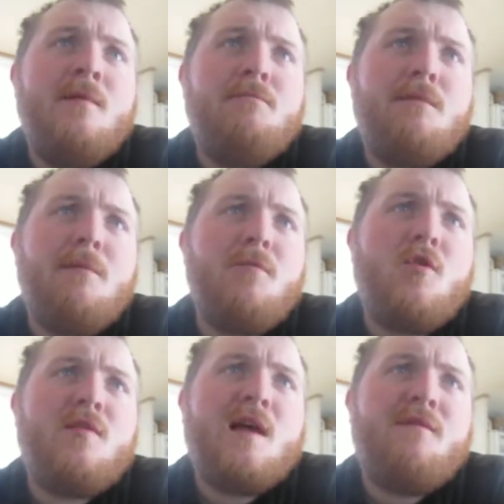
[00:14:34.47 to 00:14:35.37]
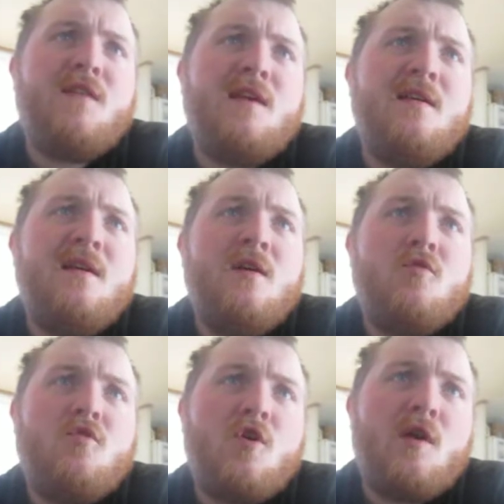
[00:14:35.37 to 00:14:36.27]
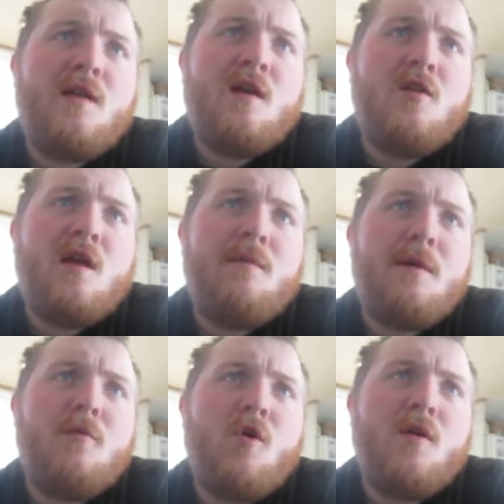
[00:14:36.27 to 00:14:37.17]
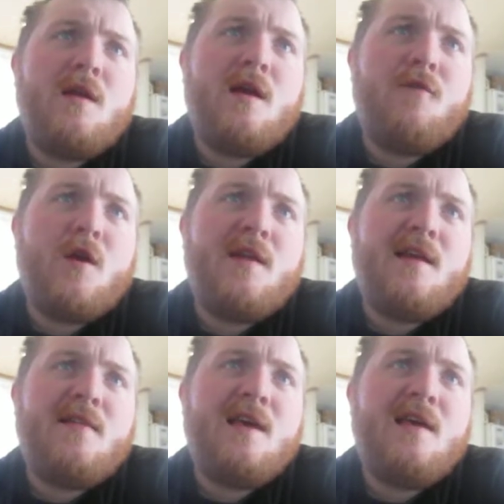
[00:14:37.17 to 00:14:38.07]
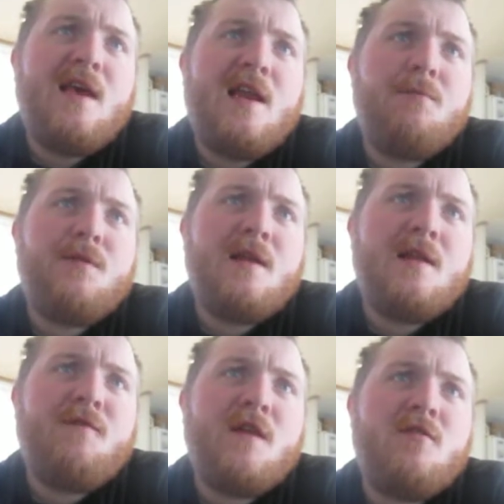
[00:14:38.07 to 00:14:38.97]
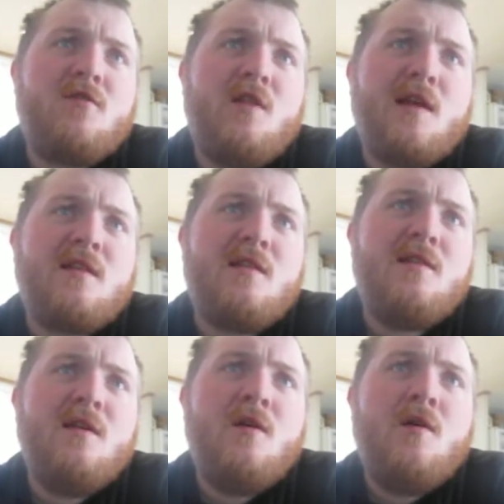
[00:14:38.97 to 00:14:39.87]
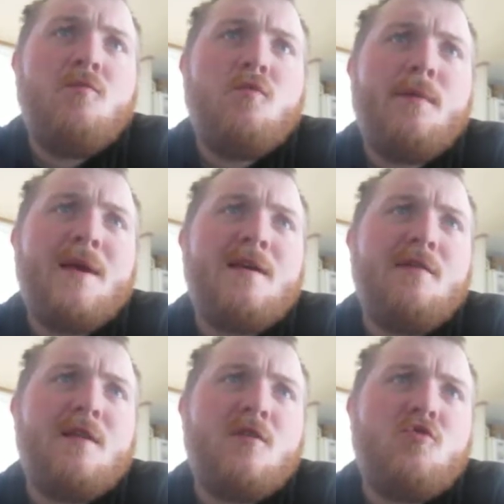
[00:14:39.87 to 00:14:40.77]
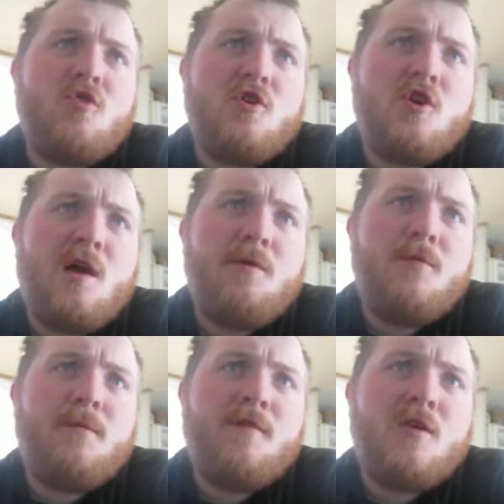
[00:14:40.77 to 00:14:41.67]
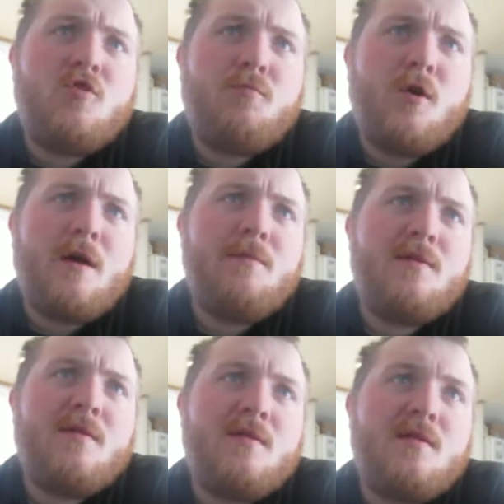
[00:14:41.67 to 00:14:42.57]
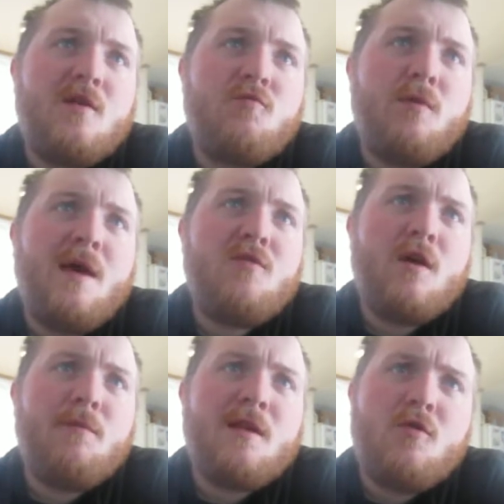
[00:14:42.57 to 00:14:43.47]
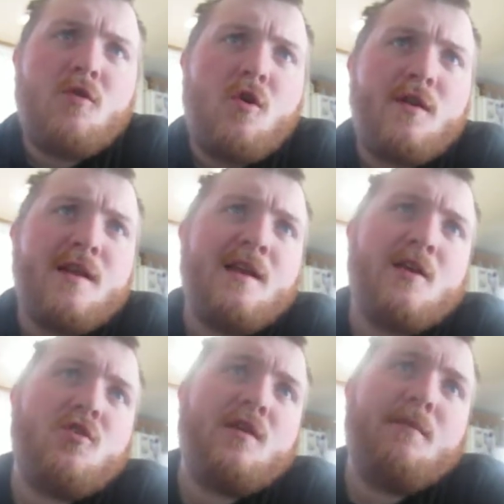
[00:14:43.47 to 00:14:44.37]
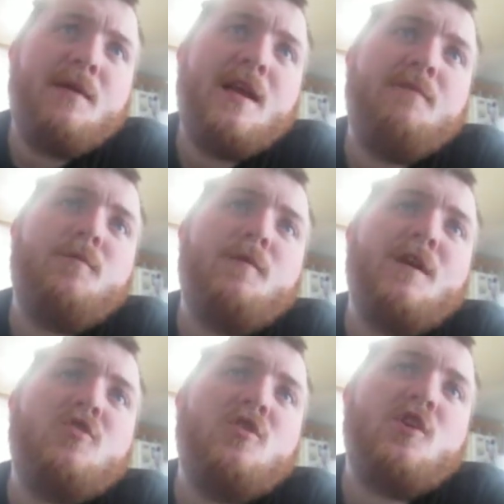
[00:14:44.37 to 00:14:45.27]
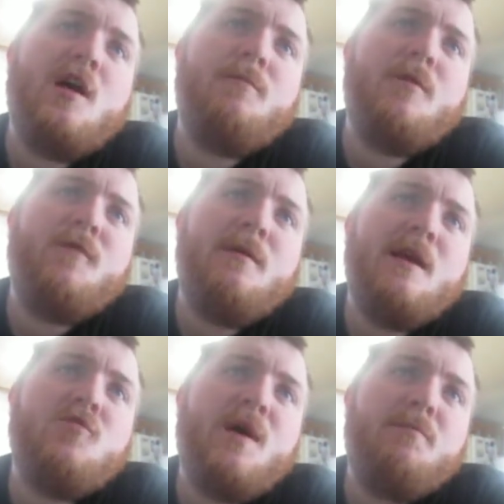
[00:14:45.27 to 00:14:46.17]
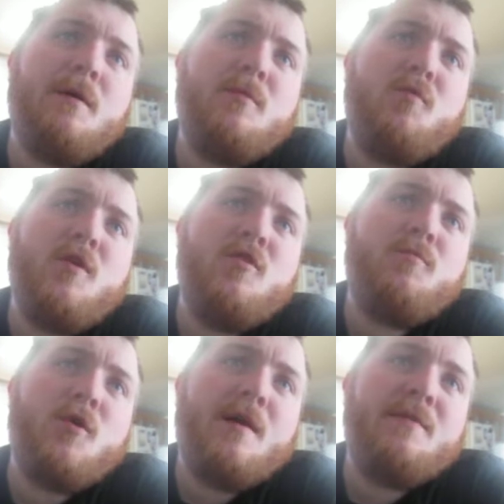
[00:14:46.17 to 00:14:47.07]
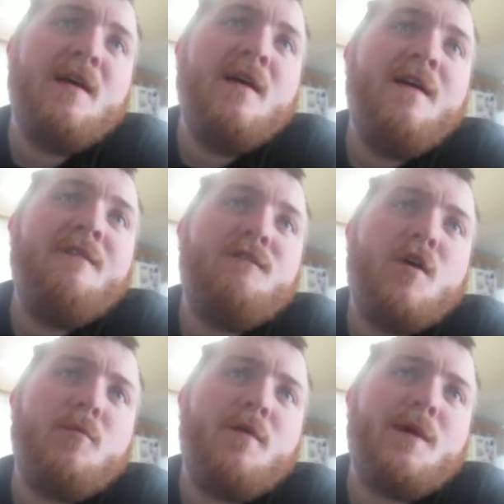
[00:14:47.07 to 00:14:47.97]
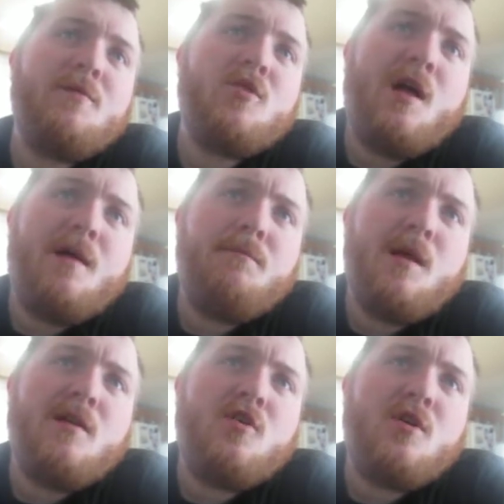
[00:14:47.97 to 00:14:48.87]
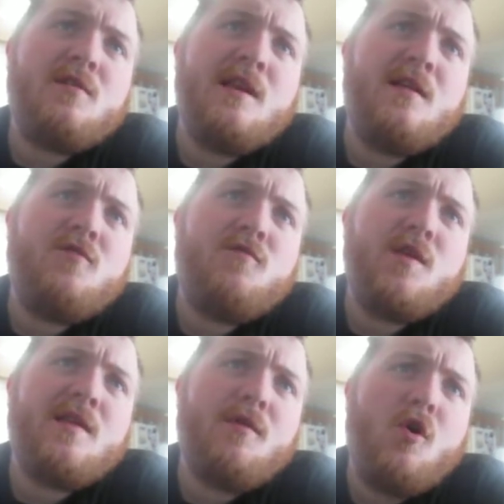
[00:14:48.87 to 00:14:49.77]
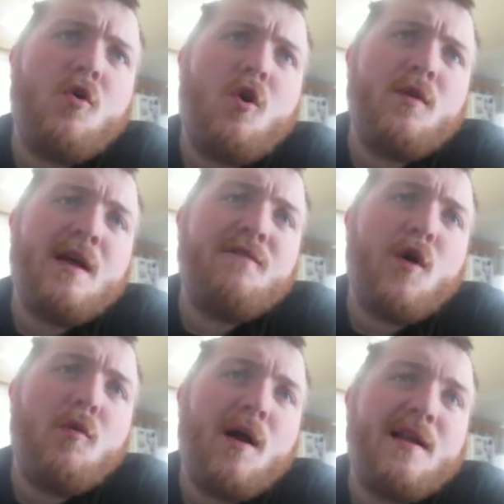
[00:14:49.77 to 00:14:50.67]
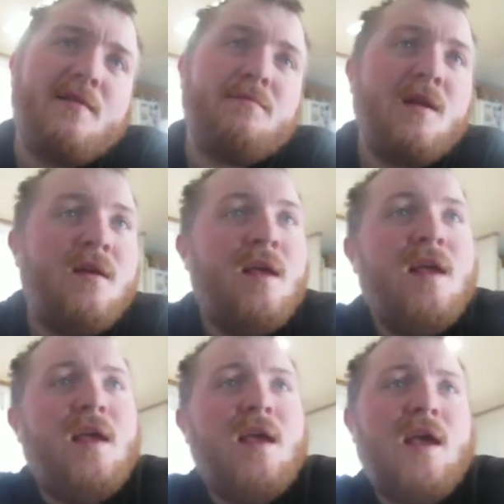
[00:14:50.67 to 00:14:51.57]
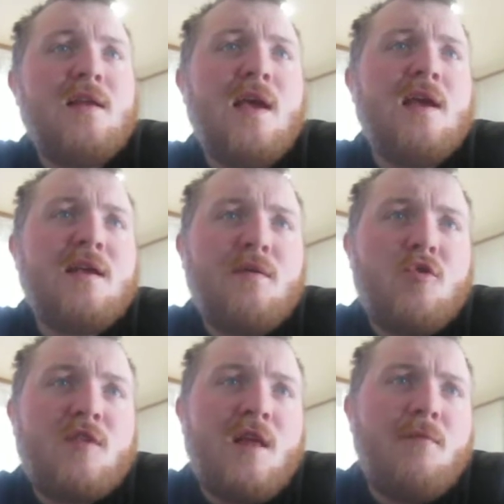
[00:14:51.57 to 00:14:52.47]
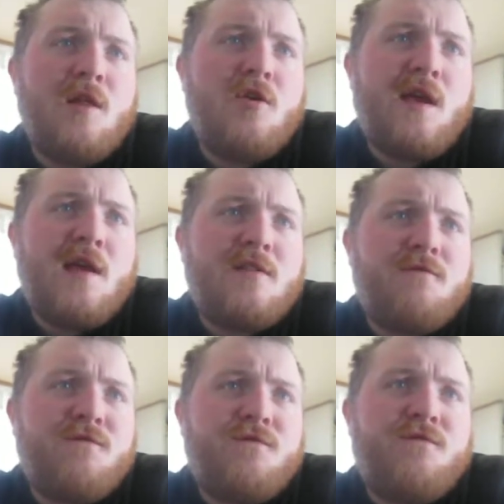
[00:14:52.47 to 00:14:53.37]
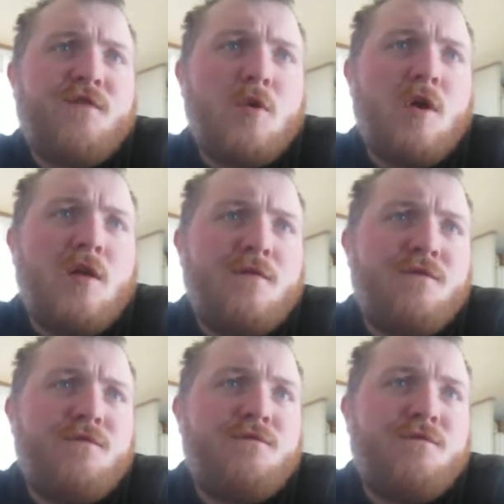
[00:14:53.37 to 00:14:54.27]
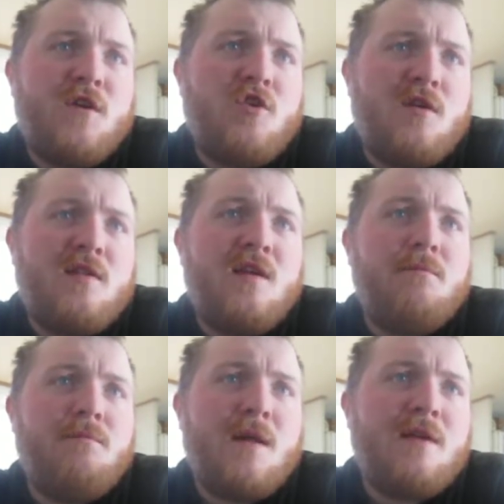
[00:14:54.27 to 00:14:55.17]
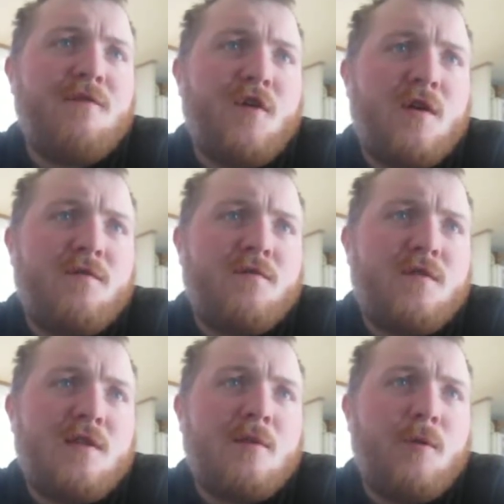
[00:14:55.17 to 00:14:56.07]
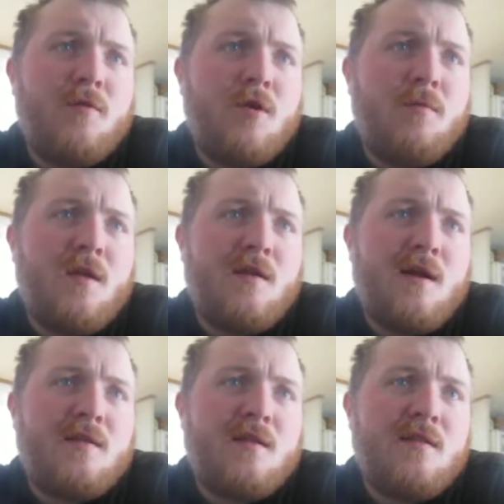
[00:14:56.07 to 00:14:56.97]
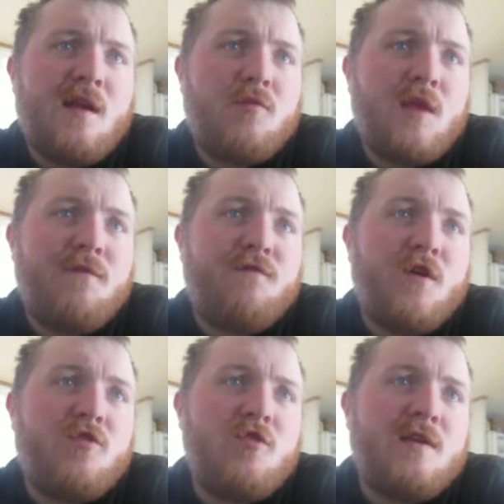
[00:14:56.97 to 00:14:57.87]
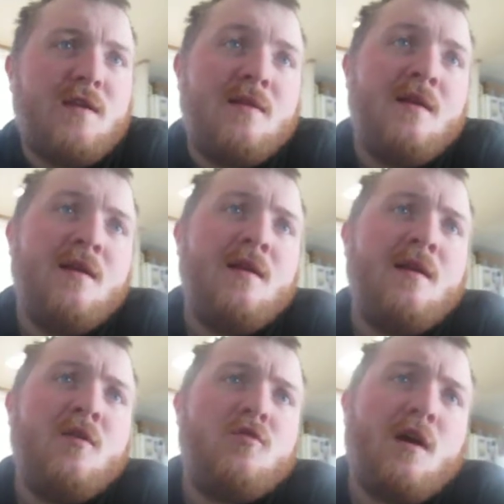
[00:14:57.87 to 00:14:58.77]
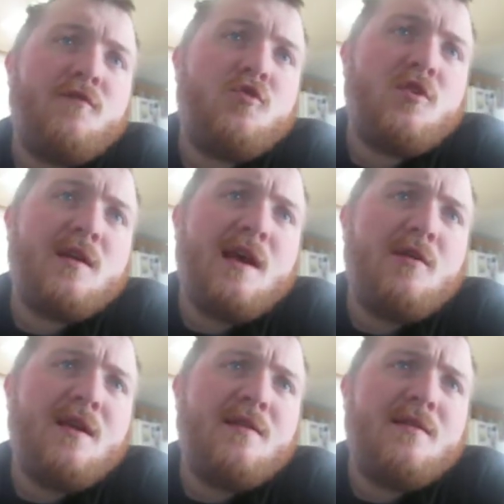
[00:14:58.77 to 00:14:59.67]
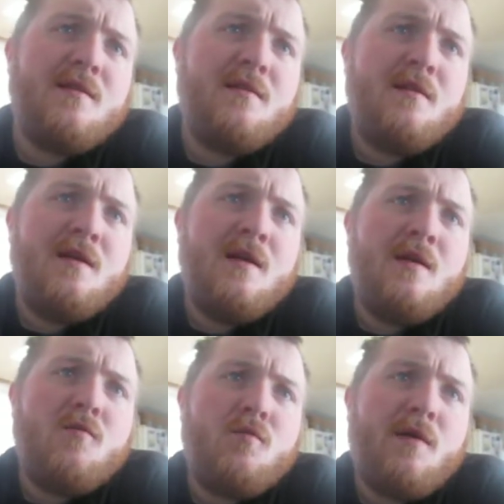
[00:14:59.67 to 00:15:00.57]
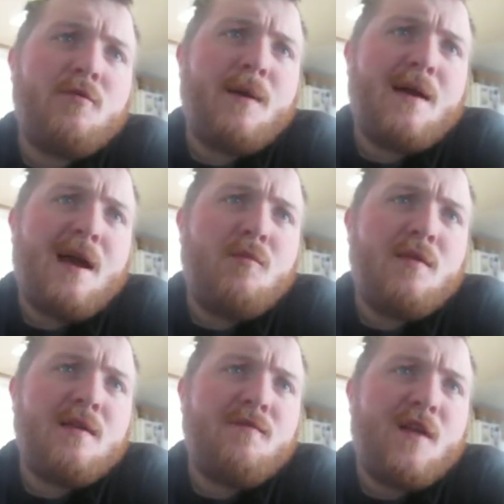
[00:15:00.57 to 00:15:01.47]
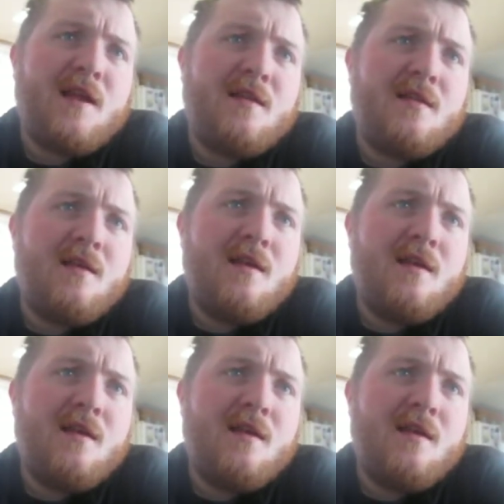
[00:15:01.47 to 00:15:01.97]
members of the Kroger on Alabama Road and offer at that date. 80% of the funds collected will be given to Georgia Child Abuse Prevention Programs. That range 20% will go to the National Committee of Prevention of Child Abuse for nationwide public awareness programs. For more information, call Melody Cookson at 370-0941. In Atlanta, Governor Zell Miller asked federal officials Monday for $6.3 million in disaster relief for 13 North Georgia counties ravaged by high winds and flooding.